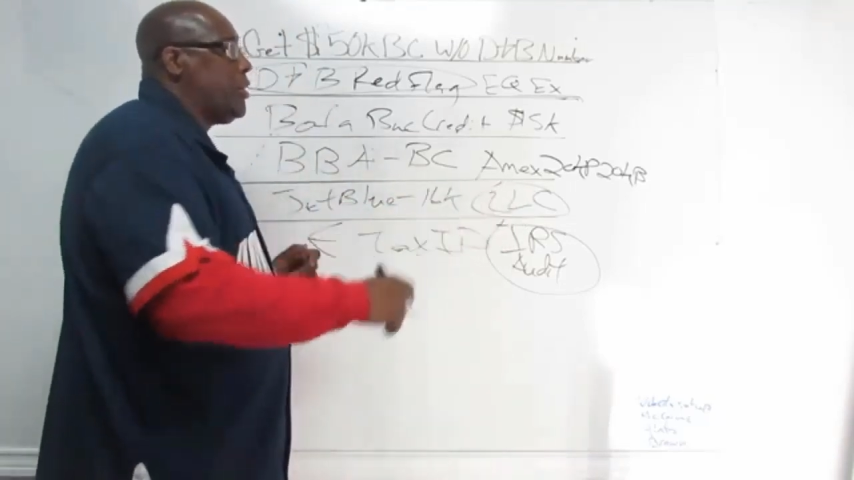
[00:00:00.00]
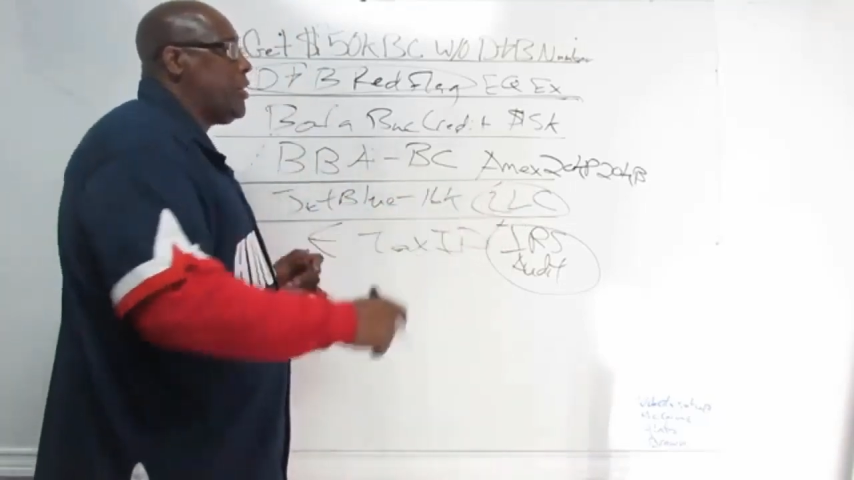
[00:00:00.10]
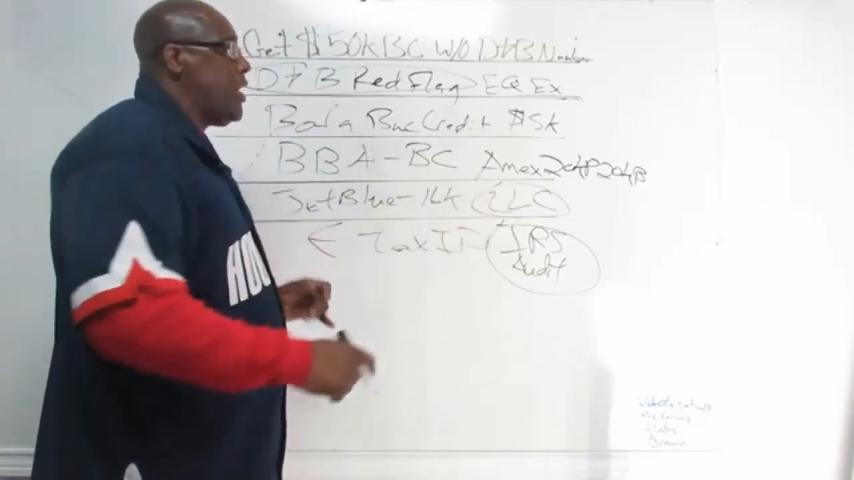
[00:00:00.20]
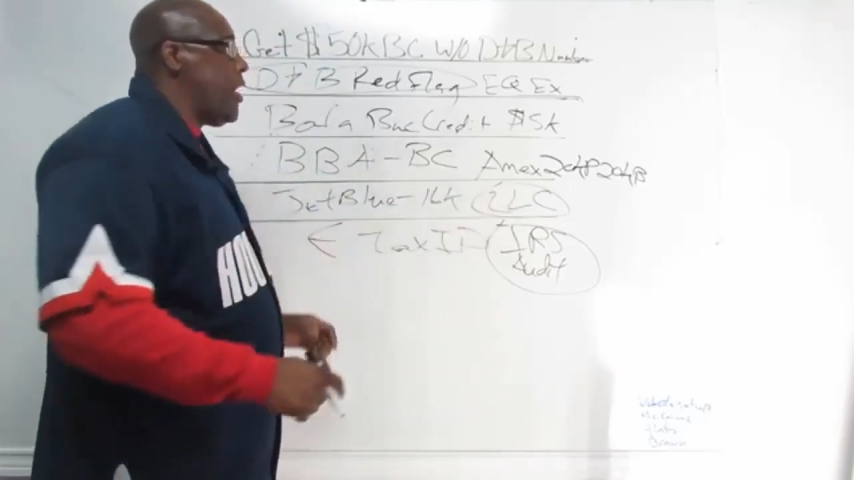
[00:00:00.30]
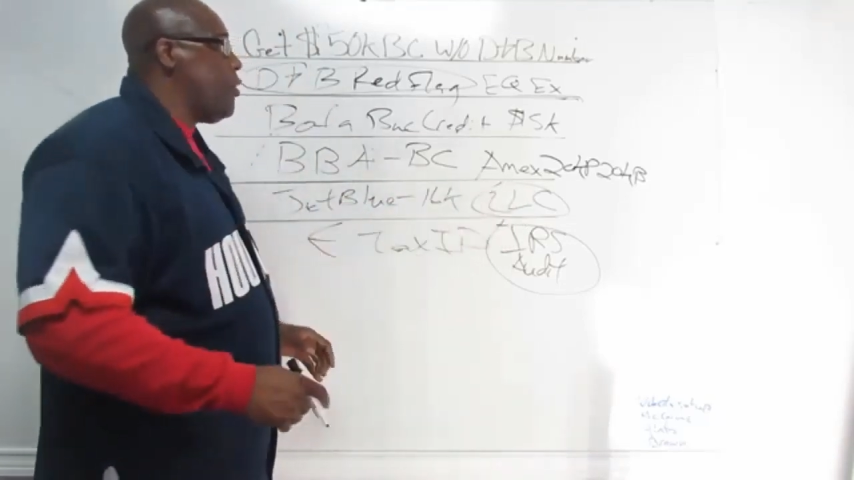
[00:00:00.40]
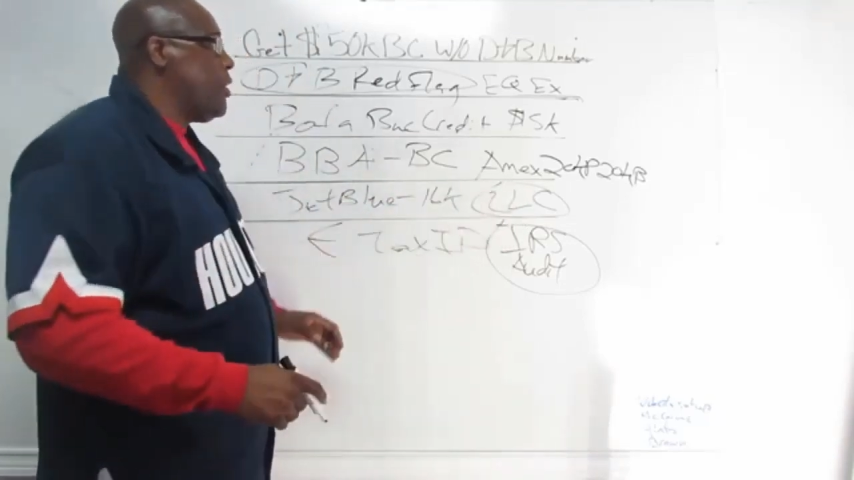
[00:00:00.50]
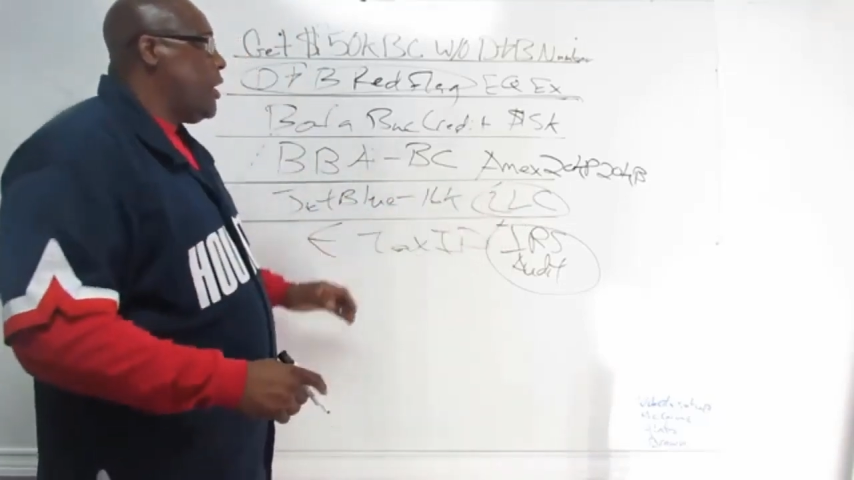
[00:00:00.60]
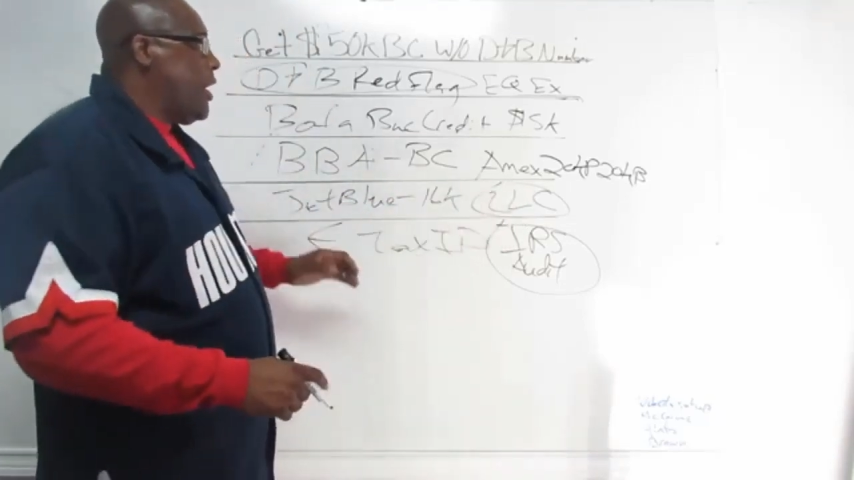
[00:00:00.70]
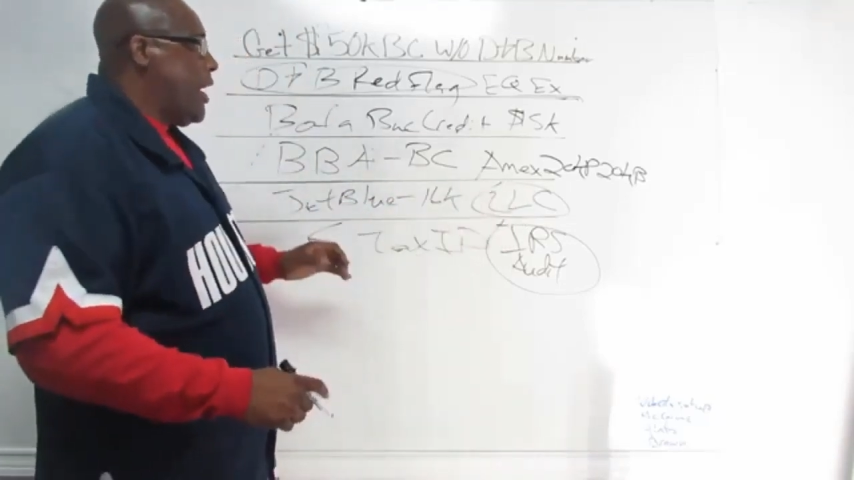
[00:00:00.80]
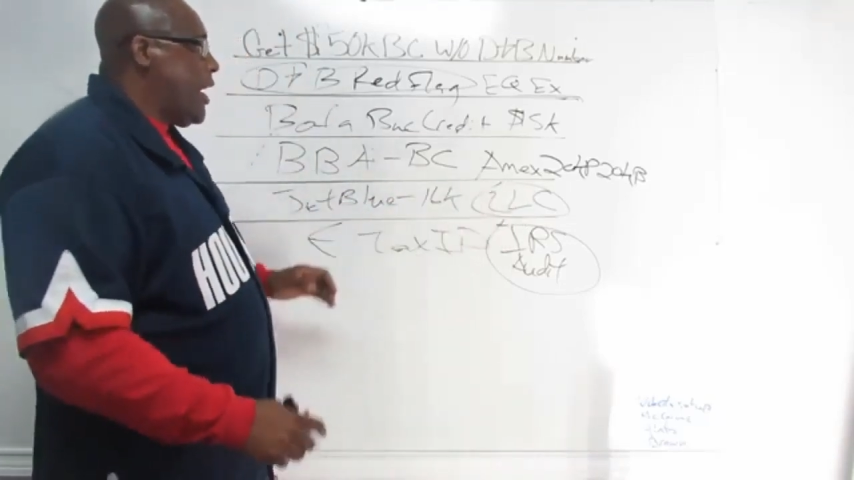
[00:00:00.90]
without
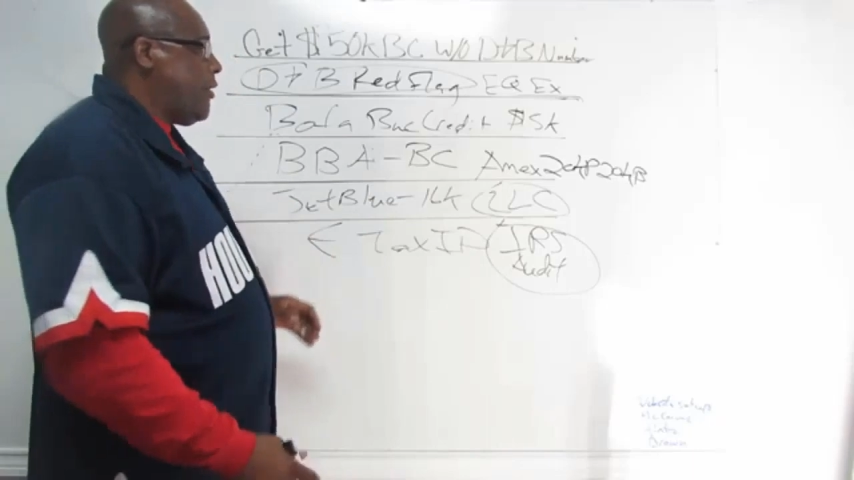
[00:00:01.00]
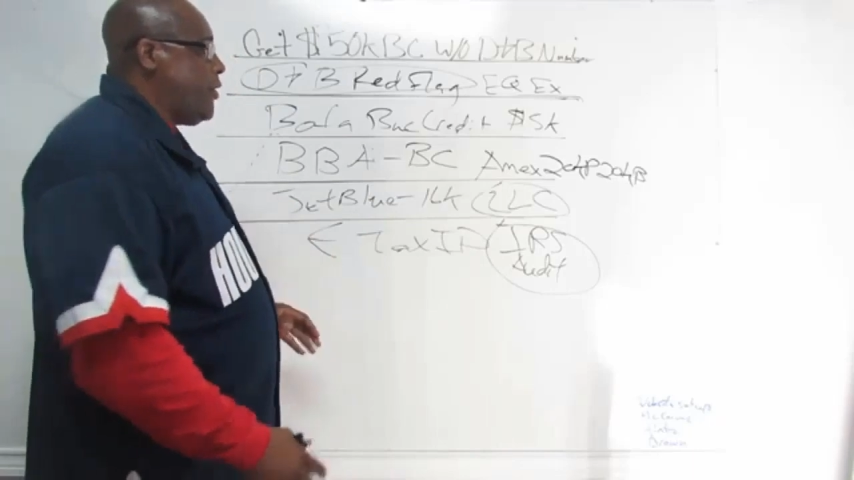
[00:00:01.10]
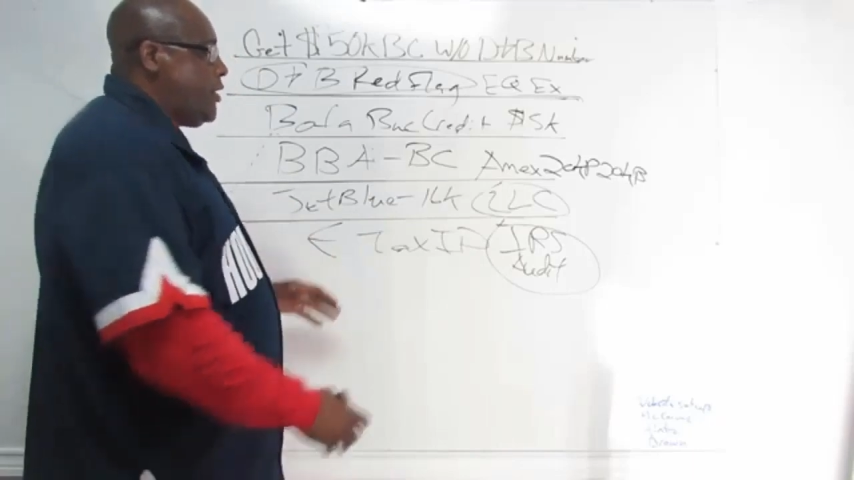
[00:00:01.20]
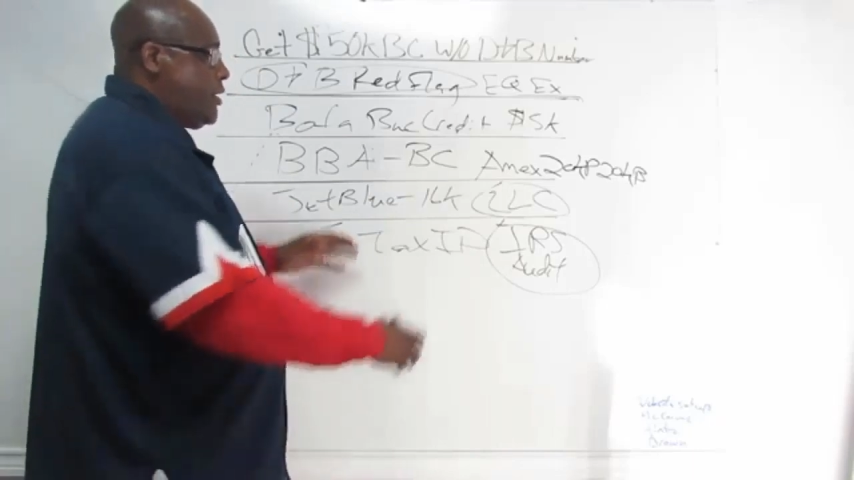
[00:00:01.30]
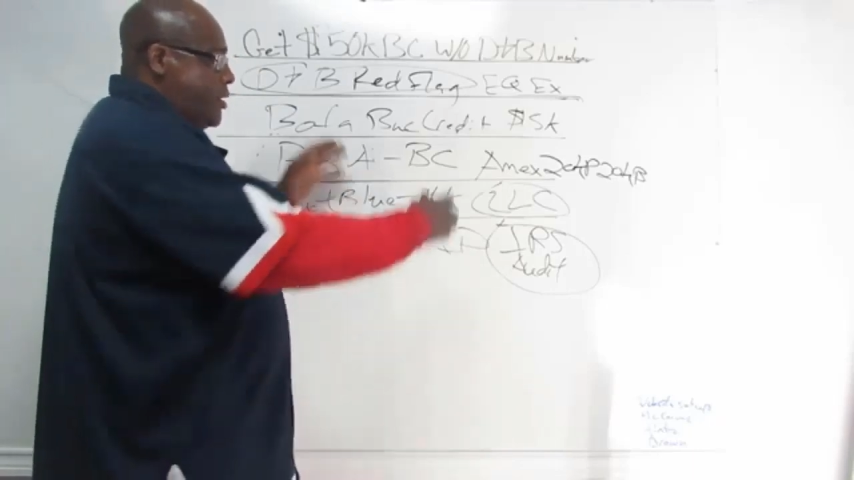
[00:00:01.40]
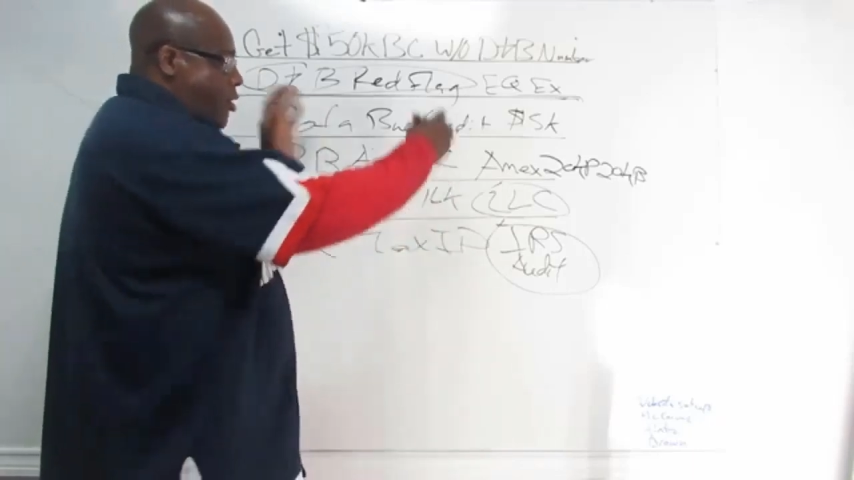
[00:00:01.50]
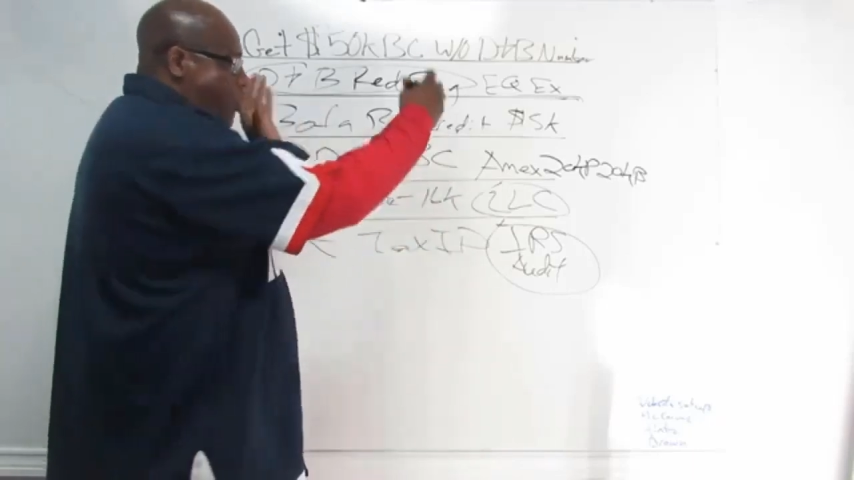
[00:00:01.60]
having to